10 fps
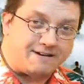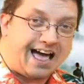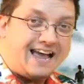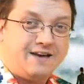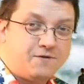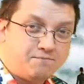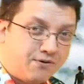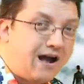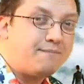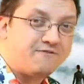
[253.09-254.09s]
but I give him
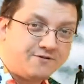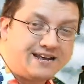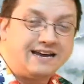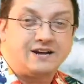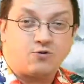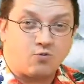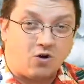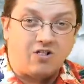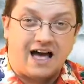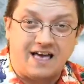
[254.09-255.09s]
props for taking a
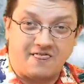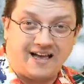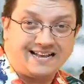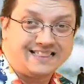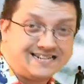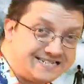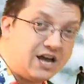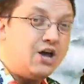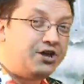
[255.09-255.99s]
role on like this.